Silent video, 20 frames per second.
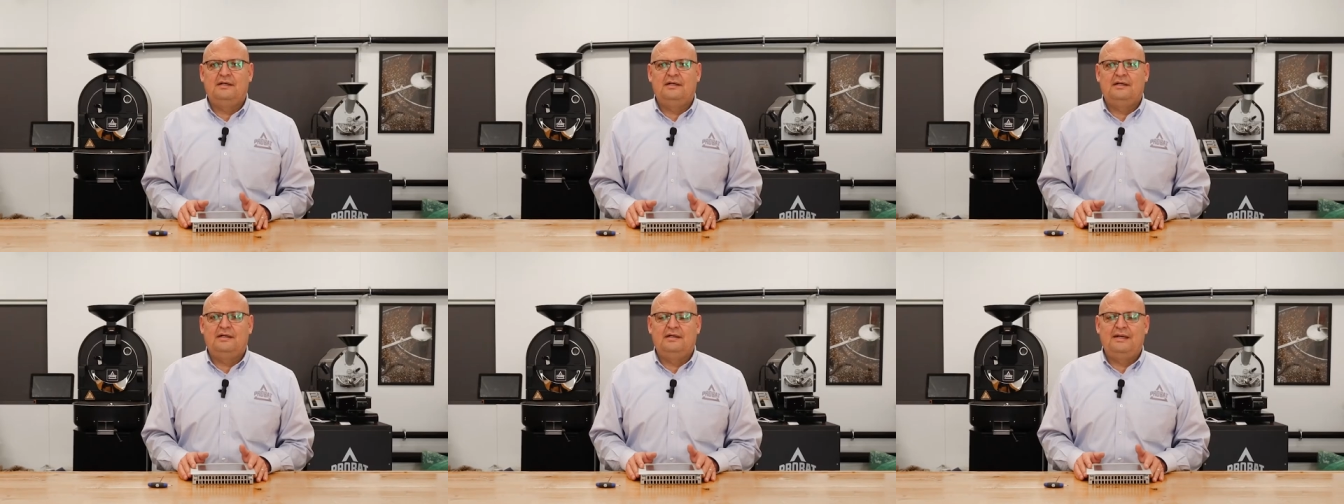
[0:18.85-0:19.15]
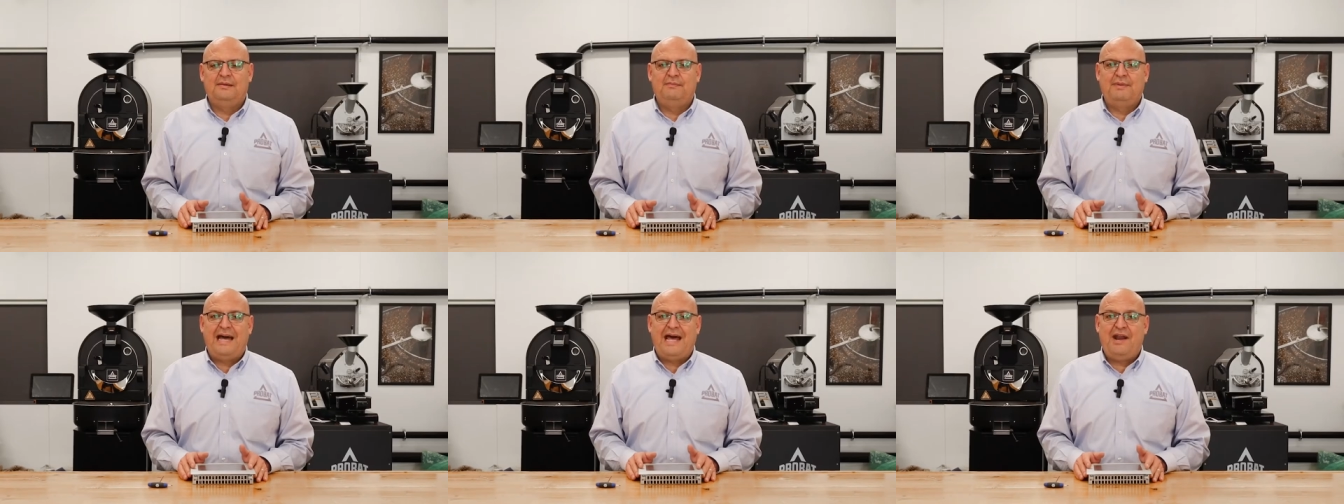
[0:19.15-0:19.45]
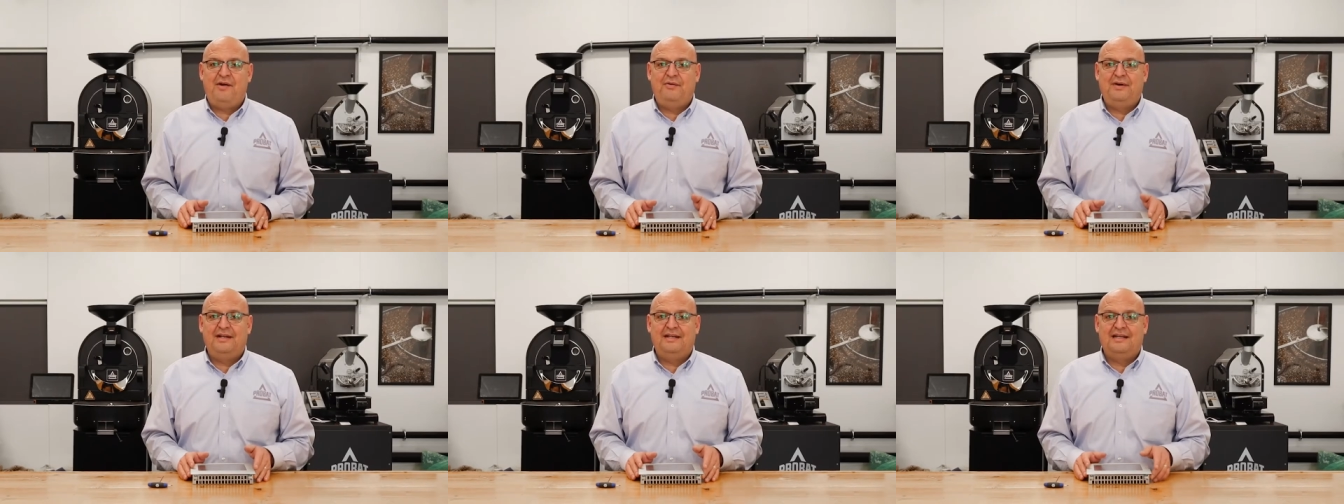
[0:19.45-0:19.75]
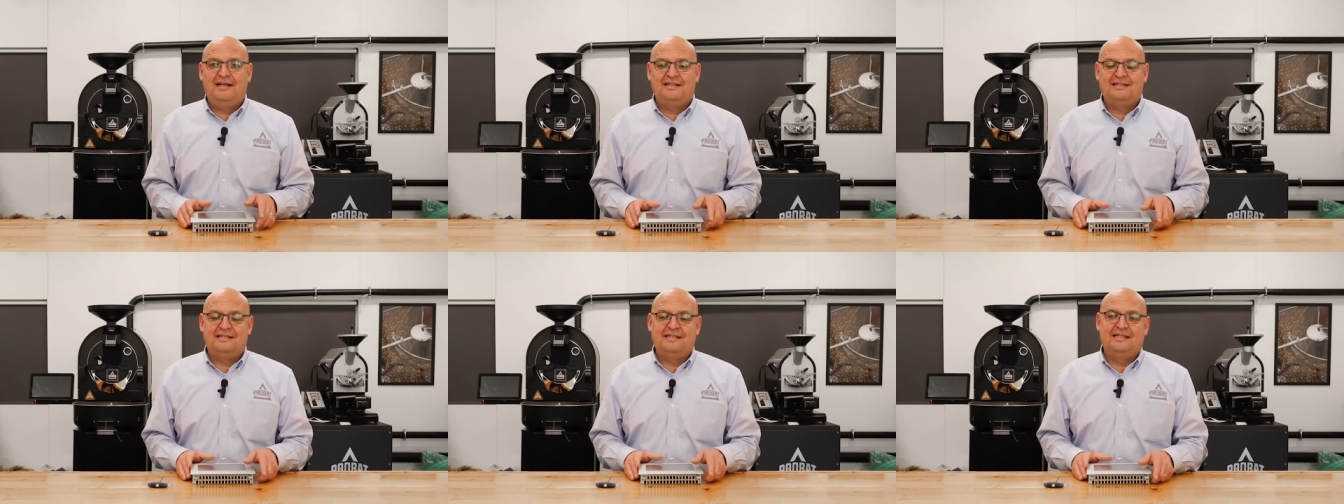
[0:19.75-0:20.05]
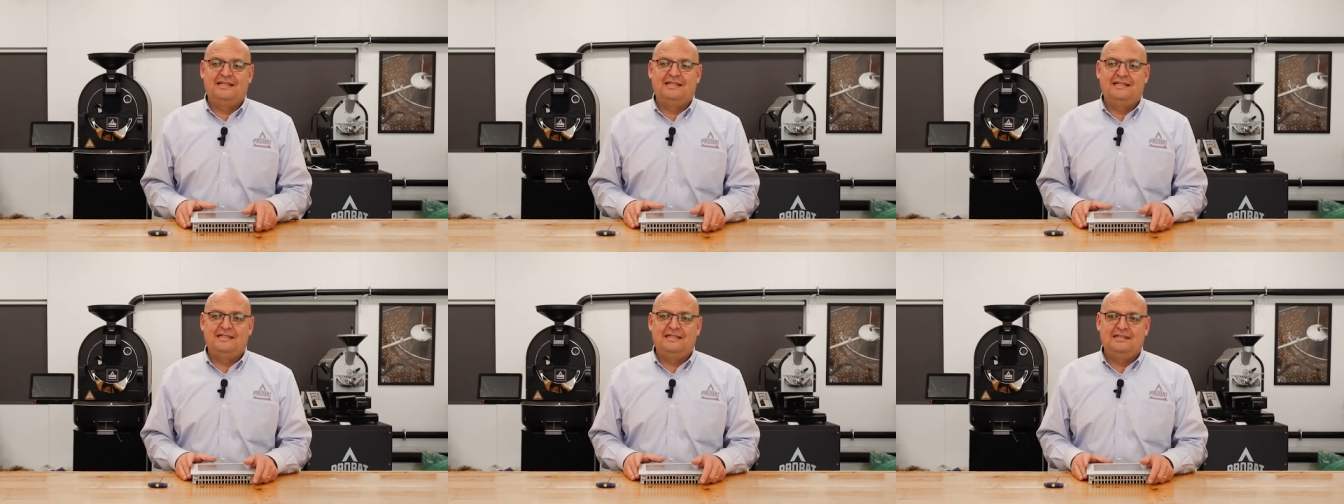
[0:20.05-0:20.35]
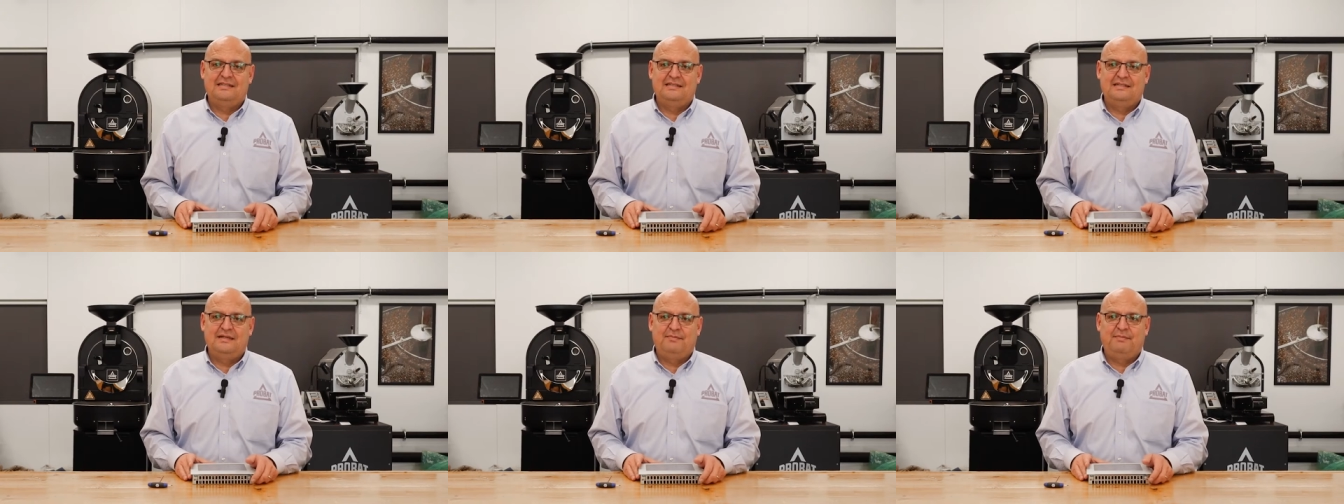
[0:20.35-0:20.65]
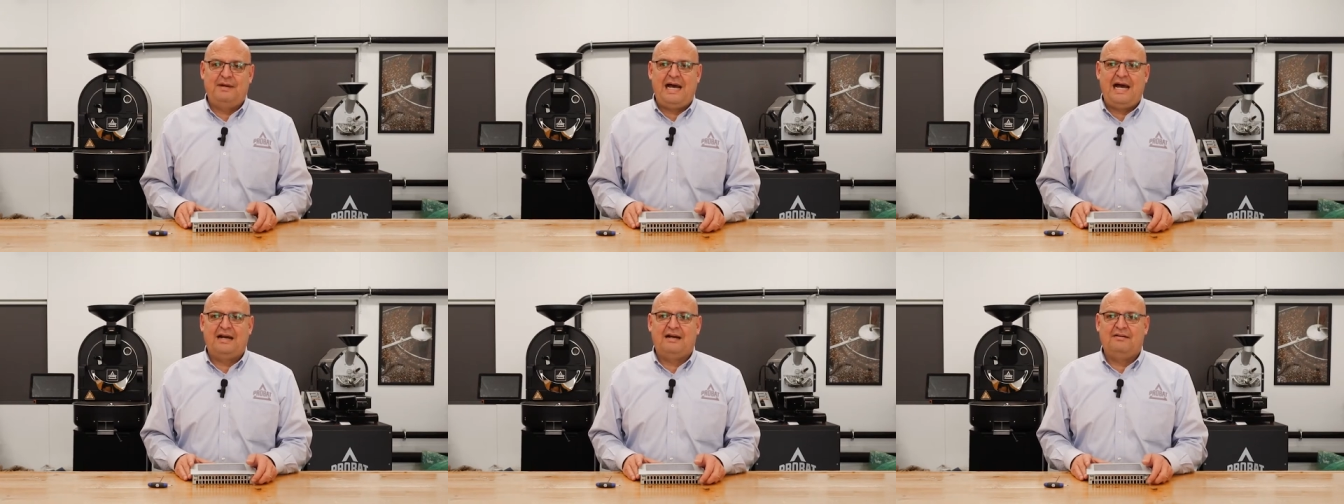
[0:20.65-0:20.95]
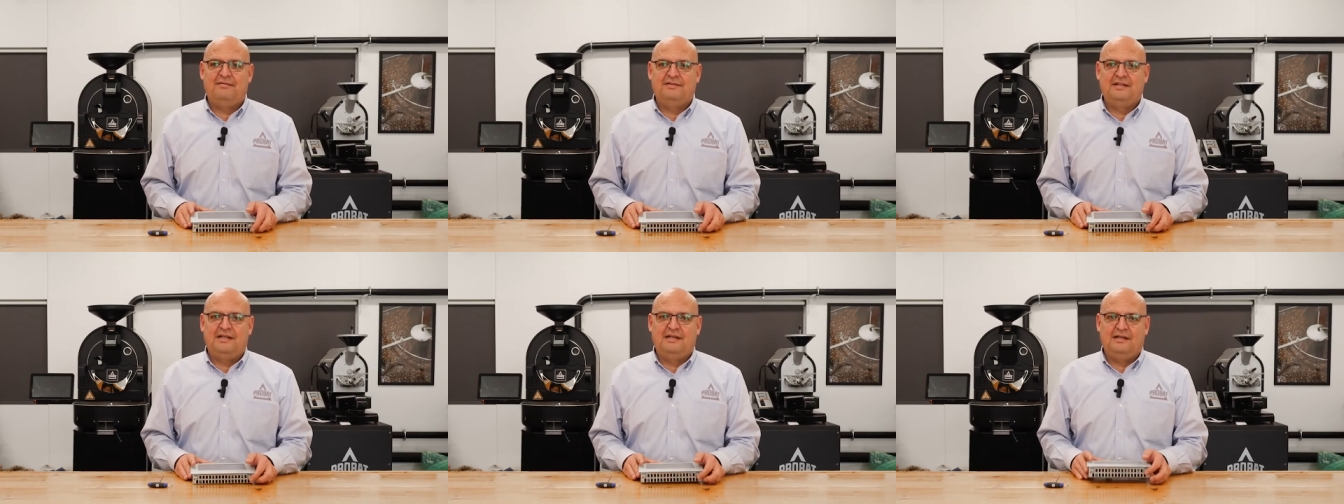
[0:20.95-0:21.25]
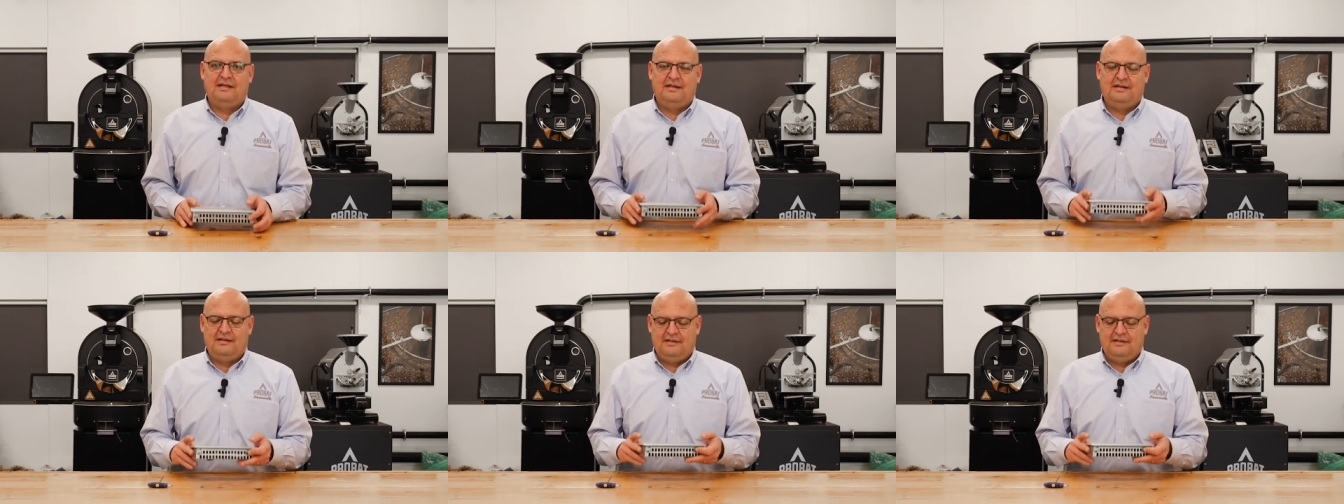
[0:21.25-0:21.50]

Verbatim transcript: uh, a battery that's in, in the back of the,